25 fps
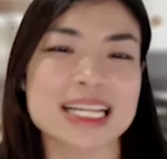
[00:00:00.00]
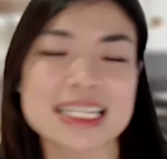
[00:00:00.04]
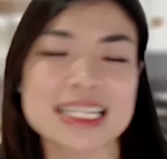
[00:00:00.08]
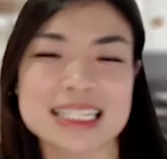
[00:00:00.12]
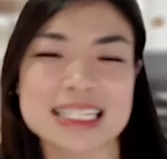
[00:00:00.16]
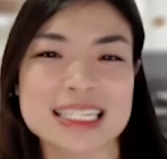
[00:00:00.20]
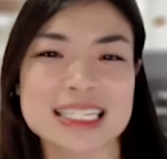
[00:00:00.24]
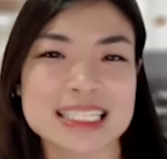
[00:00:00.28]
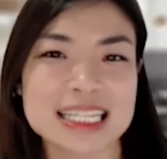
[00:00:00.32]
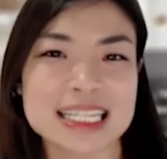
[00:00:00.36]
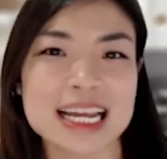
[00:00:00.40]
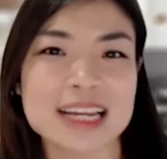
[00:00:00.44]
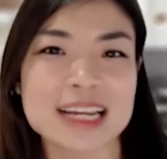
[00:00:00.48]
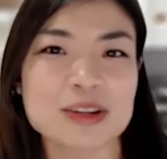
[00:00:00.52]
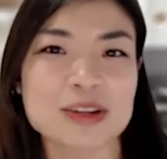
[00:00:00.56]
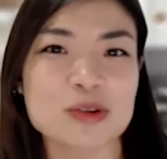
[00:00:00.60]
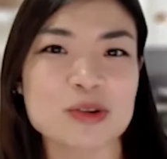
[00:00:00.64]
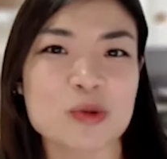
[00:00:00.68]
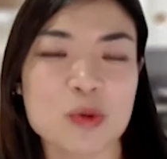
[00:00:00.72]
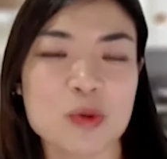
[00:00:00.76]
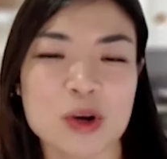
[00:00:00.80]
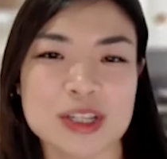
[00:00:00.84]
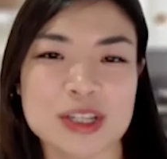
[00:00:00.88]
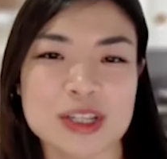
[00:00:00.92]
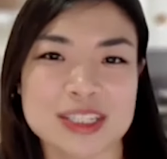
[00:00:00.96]
There's a slight
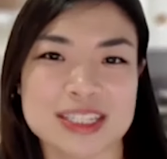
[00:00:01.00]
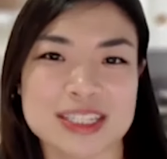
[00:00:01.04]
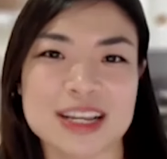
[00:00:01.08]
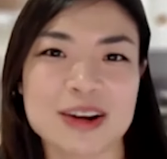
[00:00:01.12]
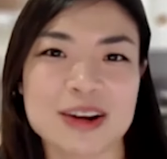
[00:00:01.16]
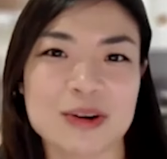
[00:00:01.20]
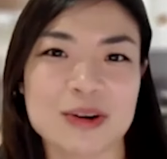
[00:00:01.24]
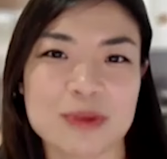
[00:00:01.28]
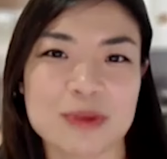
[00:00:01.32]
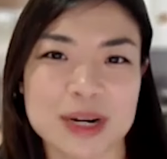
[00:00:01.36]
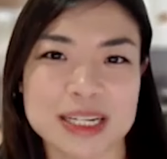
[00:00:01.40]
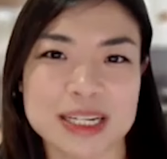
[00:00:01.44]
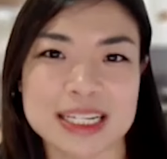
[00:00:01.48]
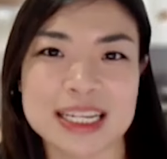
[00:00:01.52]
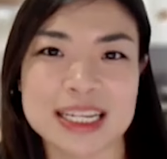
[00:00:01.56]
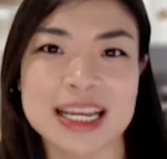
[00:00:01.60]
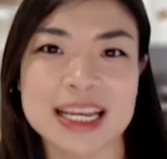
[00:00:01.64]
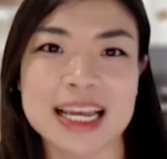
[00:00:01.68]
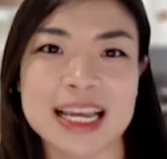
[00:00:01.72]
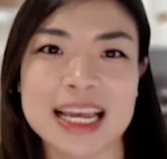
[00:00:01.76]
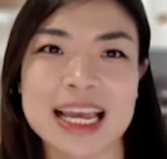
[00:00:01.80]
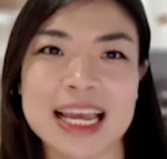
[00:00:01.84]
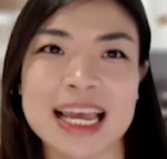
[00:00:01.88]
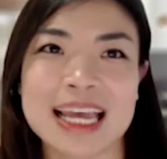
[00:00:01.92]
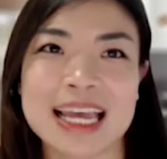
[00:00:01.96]
nuance there
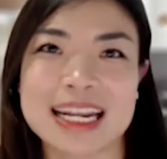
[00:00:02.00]
already.